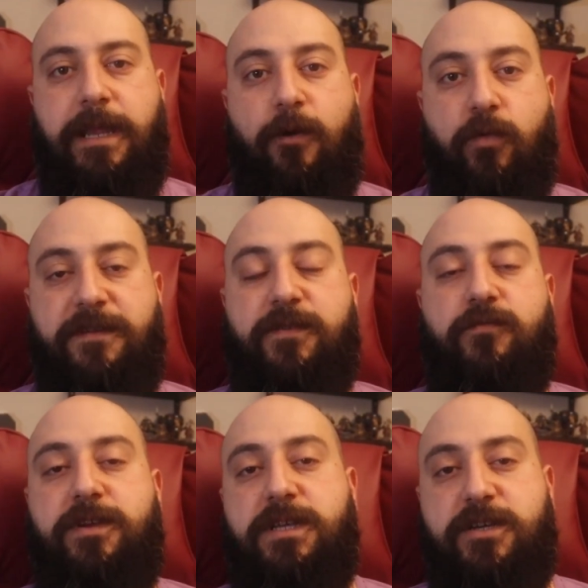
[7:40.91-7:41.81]
Now, one of the
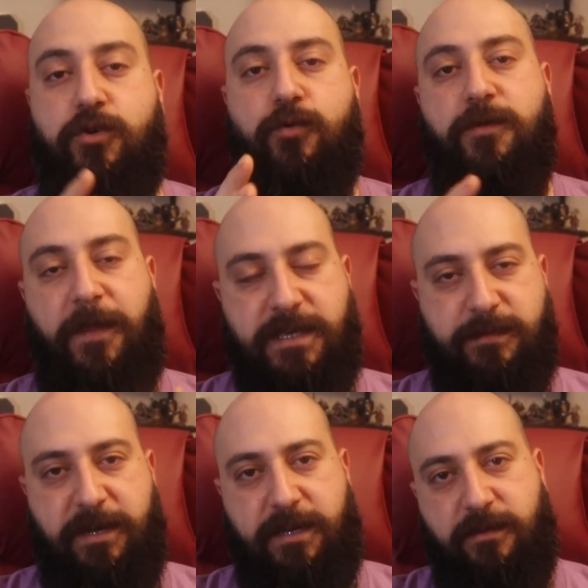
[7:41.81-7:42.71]
really cool things
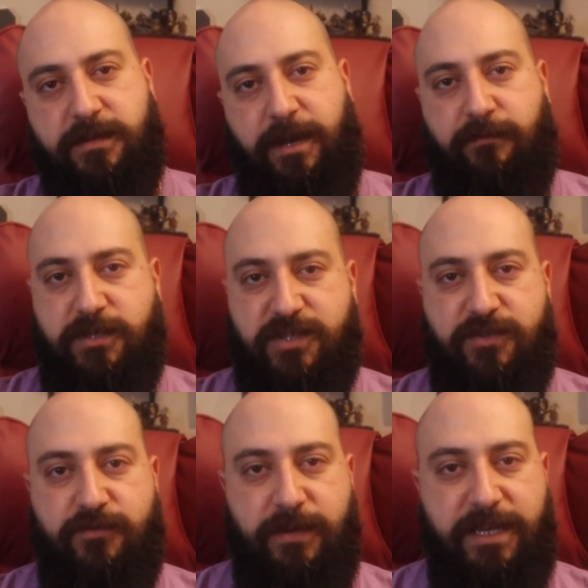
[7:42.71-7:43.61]
about Helldivers
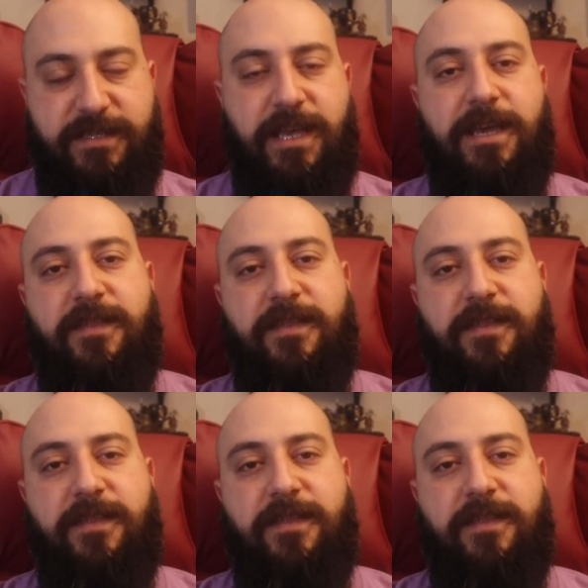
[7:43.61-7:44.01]
2 is